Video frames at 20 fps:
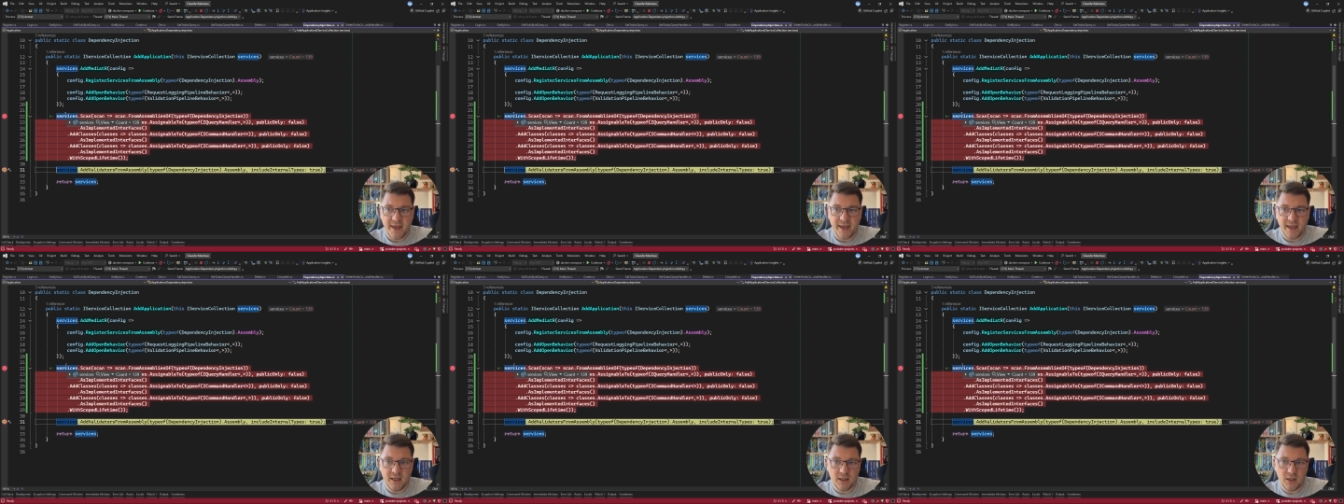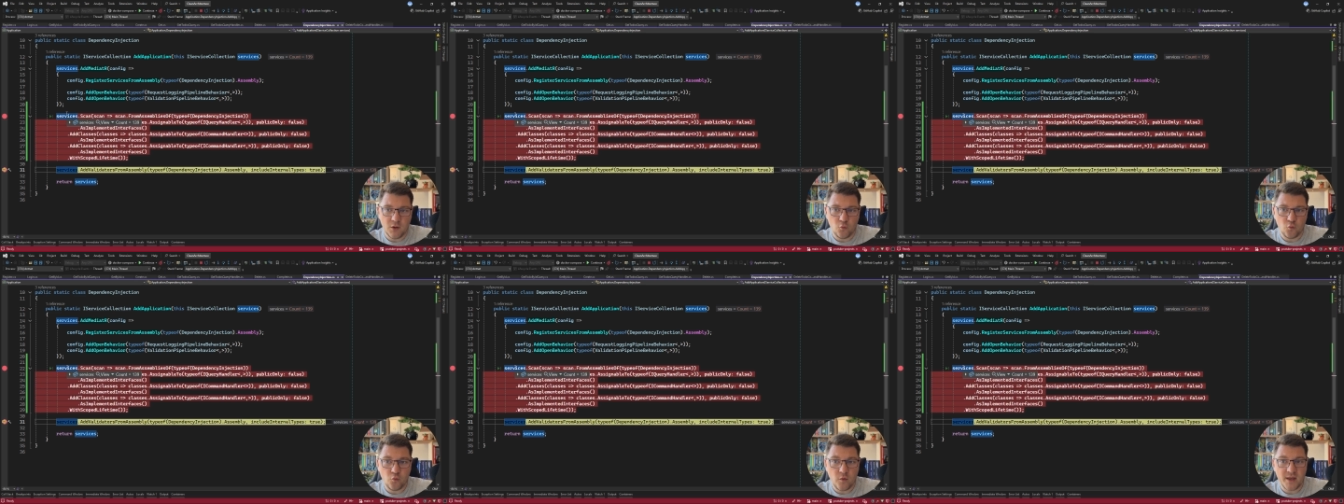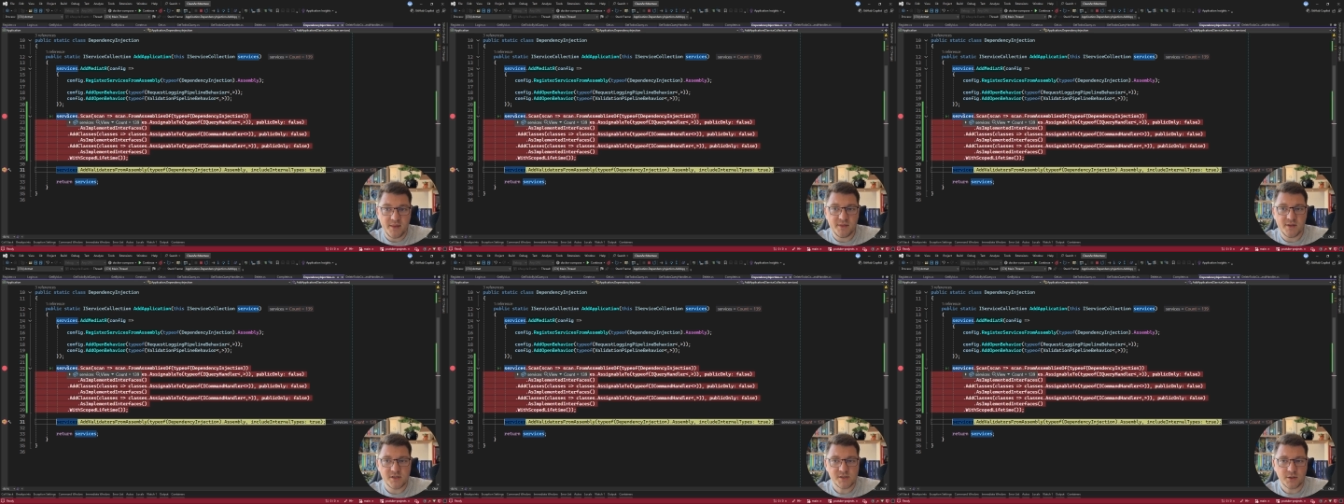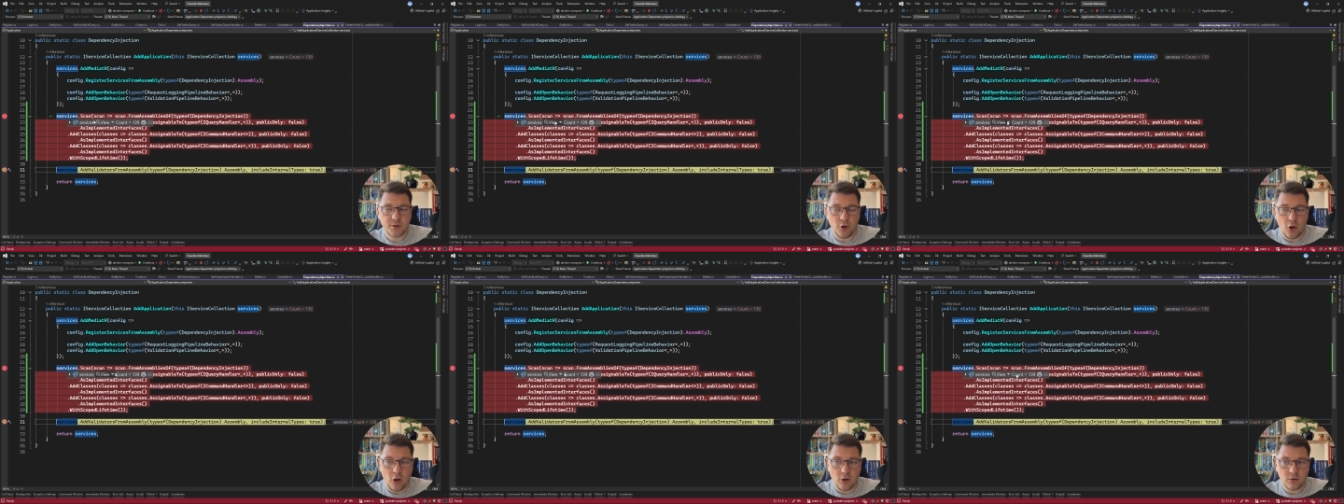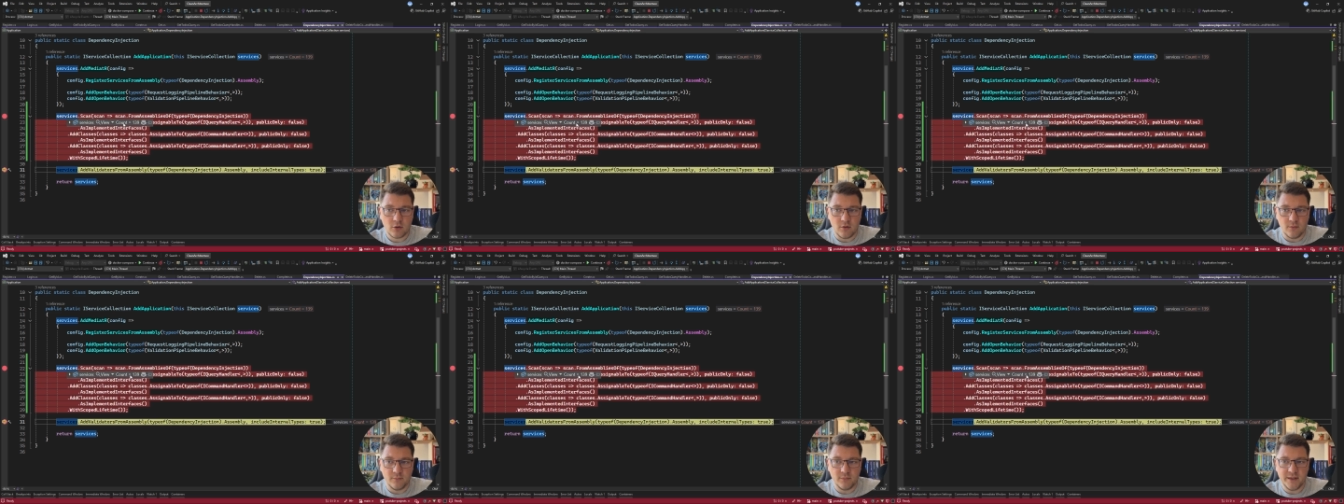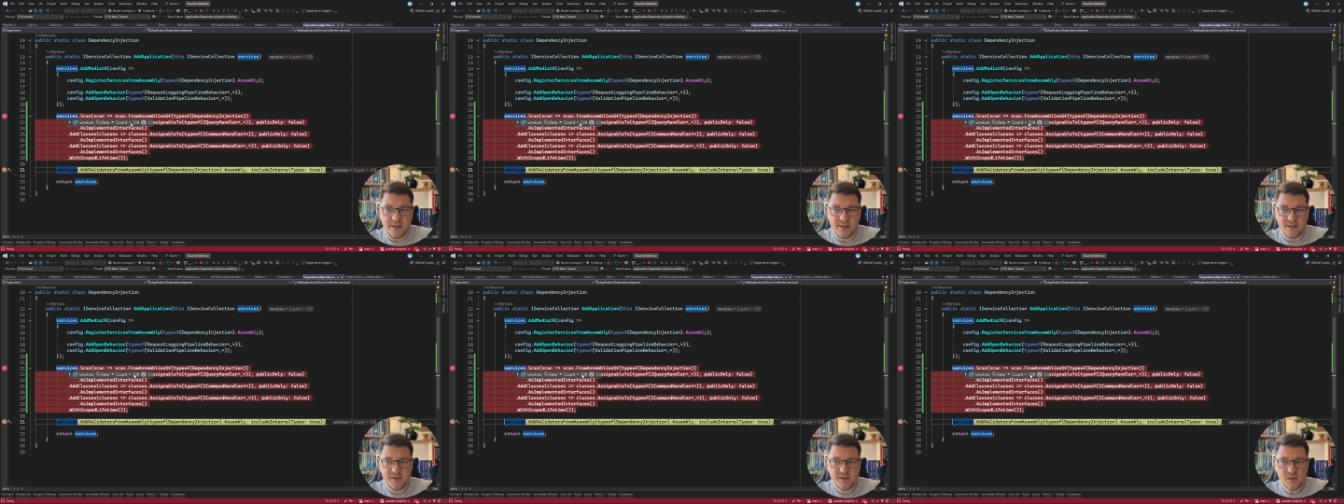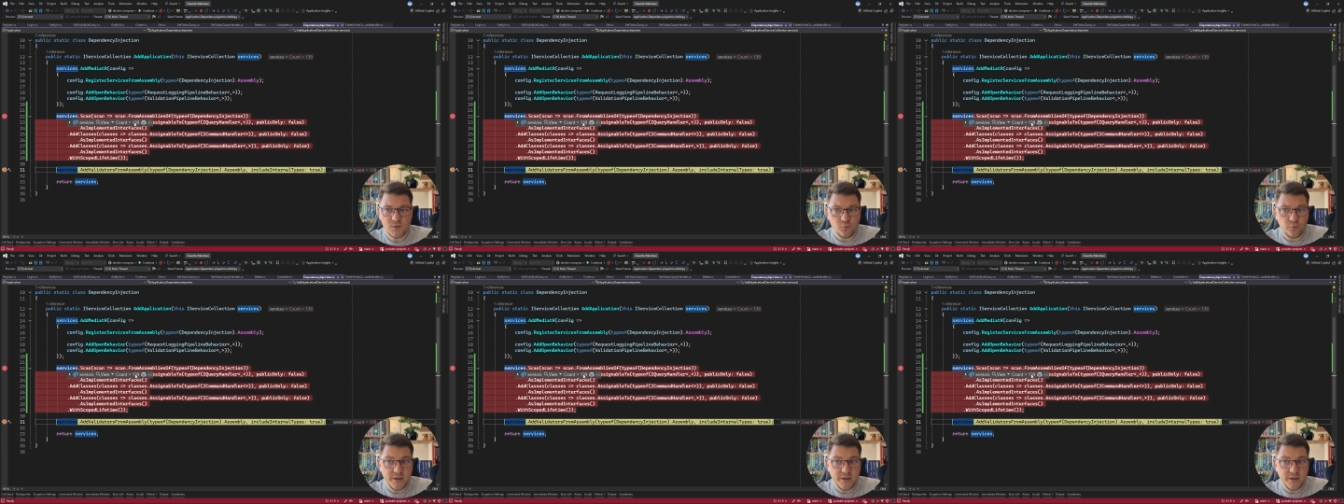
and when this call completes,